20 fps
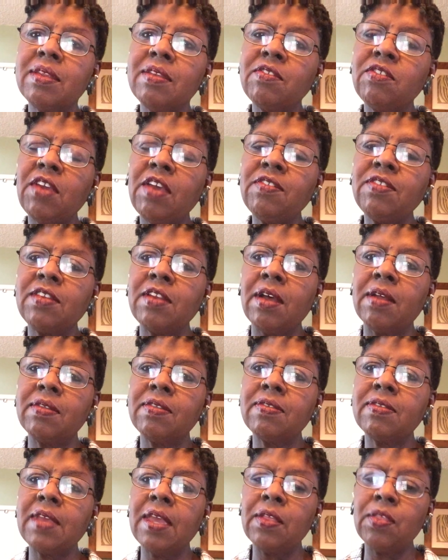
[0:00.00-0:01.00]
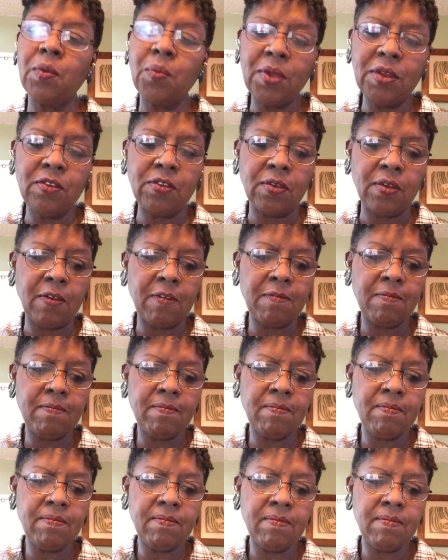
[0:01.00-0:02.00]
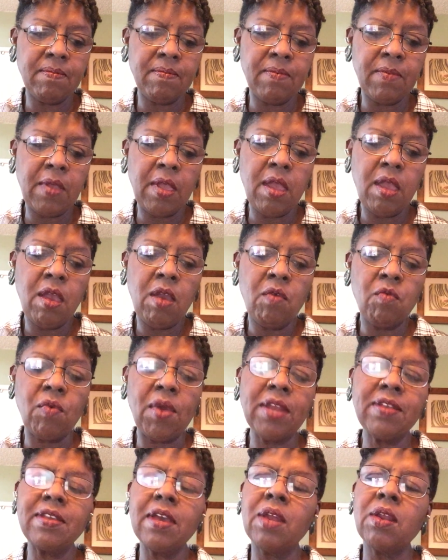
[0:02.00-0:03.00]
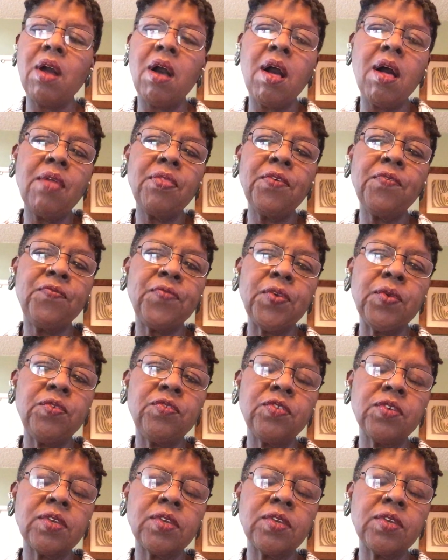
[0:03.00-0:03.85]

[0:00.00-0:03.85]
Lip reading: chestnuts in the winter. Write down all the foods